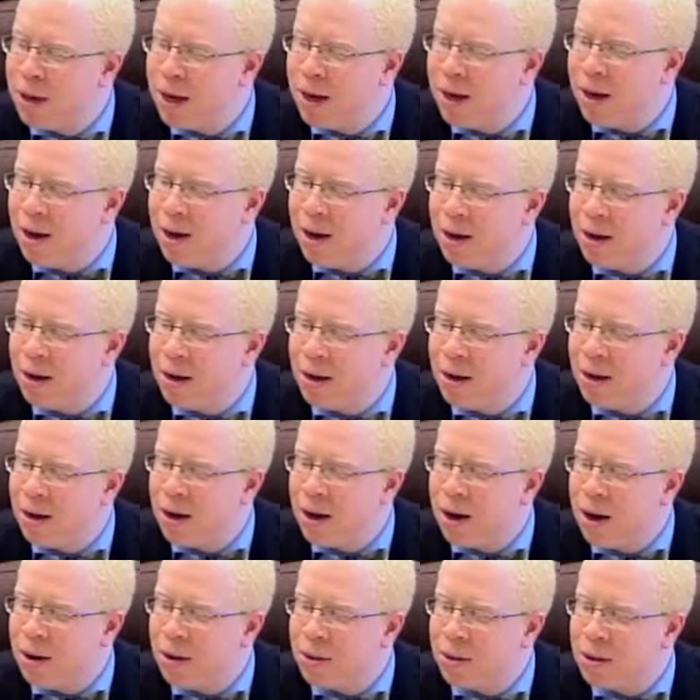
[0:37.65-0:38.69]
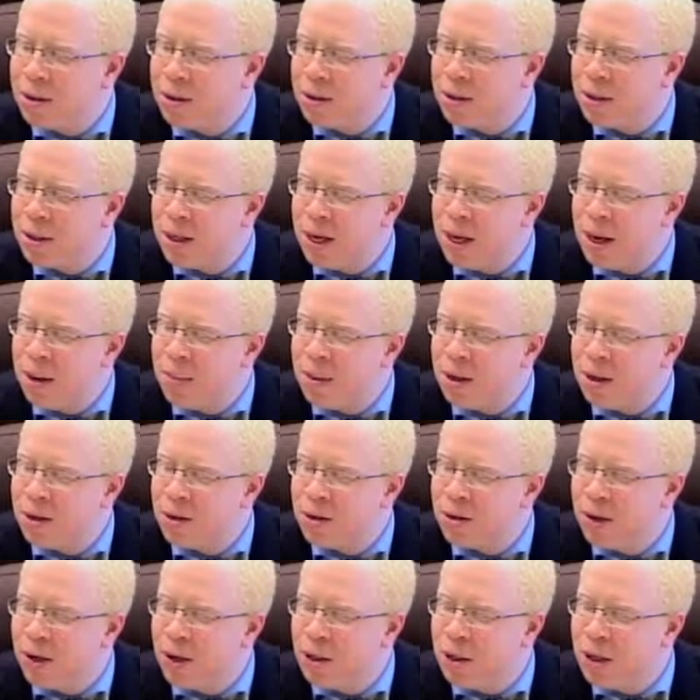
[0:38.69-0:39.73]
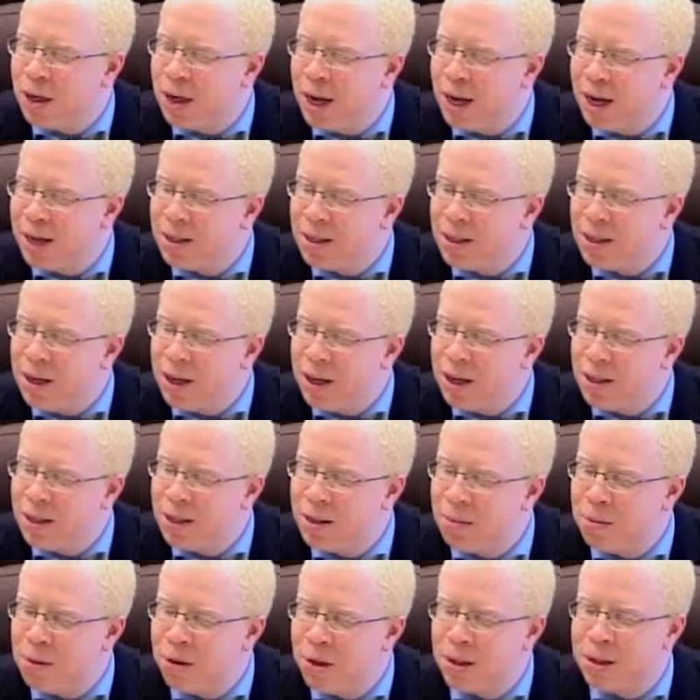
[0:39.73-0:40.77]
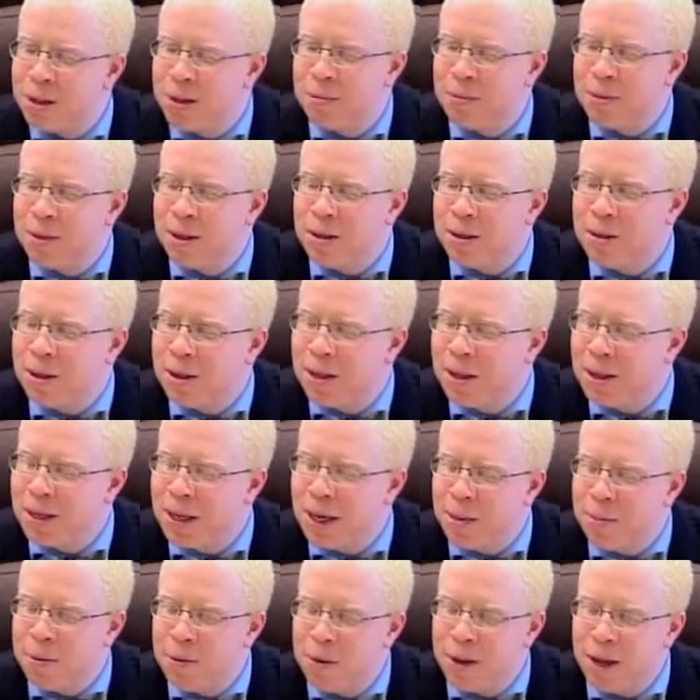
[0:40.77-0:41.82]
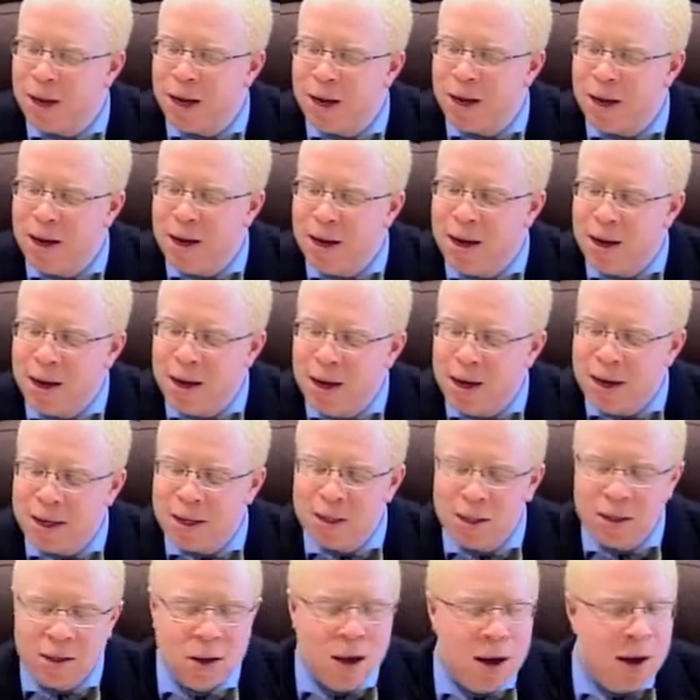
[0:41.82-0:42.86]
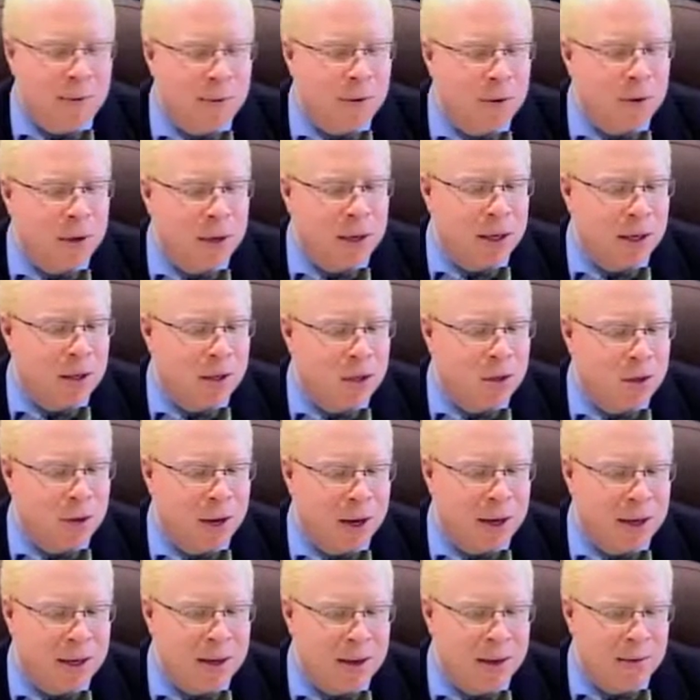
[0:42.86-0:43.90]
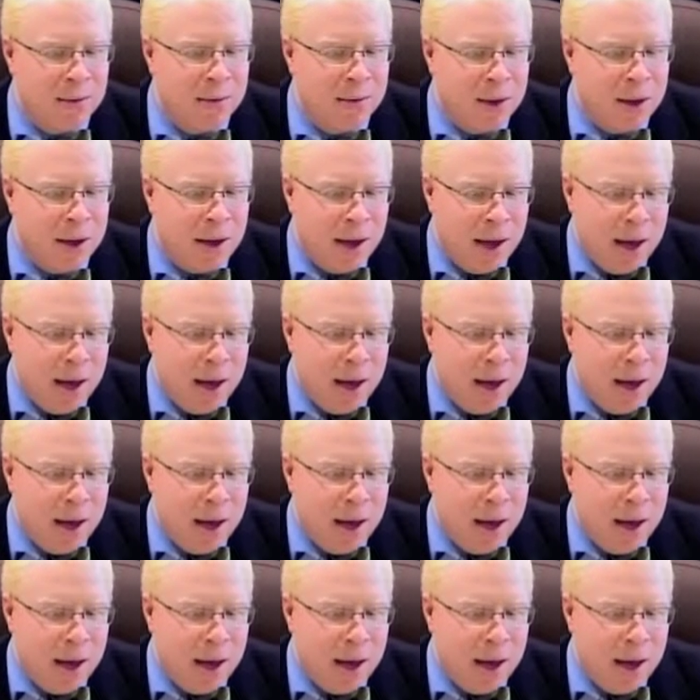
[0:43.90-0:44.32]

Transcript: that our city administration has done to bring something to the table that is thoughtful and constructive.